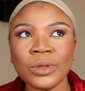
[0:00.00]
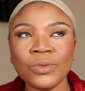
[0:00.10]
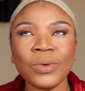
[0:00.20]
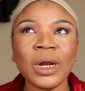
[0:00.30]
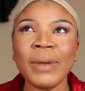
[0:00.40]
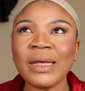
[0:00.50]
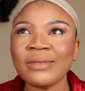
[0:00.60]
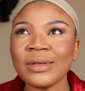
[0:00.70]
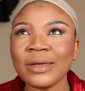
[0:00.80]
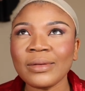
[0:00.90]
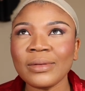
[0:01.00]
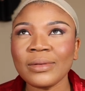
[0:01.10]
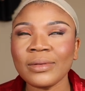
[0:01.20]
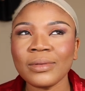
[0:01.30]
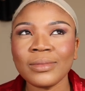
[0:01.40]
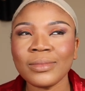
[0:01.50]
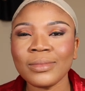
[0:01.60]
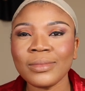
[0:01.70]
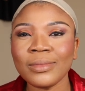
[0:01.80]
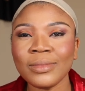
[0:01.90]
What am I saying?
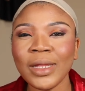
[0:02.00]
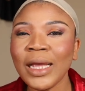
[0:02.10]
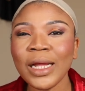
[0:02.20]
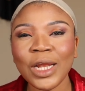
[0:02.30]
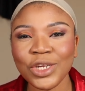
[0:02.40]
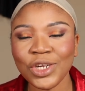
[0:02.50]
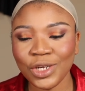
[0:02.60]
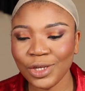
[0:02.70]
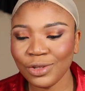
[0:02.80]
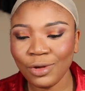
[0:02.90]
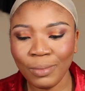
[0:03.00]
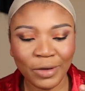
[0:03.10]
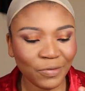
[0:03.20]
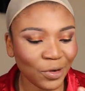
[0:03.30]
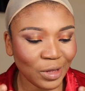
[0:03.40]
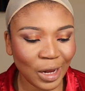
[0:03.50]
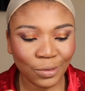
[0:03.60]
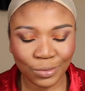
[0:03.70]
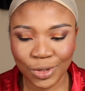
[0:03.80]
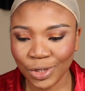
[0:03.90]
English is not my first
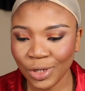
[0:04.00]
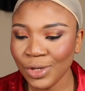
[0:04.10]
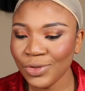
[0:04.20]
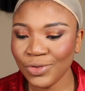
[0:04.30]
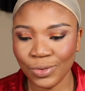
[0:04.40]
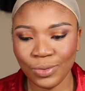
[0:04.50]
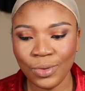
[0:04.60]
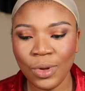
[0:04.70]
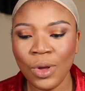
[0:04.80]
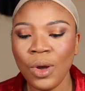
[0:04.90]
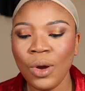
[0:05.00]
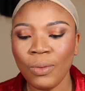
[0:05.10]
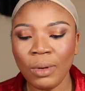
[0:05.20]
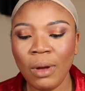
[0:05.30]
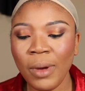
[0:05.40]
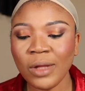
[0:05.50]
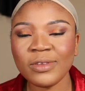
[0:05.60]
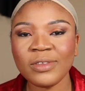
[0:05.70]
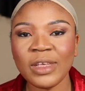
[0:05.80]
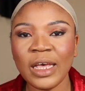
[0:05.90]
language. So what I'm about
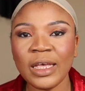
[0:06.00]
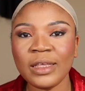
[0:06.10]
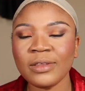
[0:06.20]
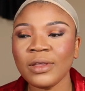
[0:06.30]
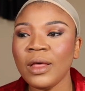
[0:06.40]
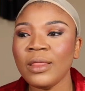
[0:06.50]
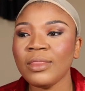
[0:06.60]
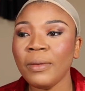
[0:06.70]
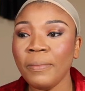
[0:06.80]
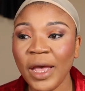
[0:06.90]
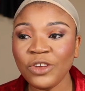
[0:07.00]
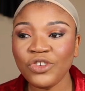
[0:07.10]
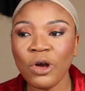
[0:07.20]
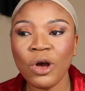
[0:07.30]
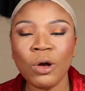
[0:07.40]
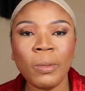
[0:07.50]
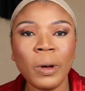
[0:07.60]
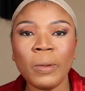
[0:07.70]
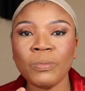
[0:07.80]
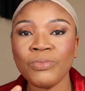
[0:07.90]
to say is the major
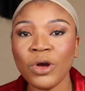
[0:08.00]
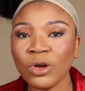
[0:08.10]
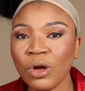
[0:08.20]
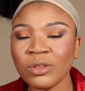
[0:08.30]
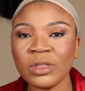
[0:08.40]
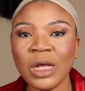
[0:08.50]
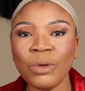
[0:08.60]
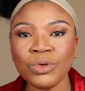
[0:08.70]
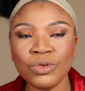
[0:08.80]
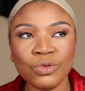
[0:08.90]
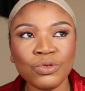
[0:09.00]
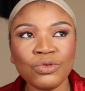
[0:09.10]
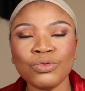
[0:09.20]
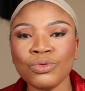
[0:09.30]
products that we use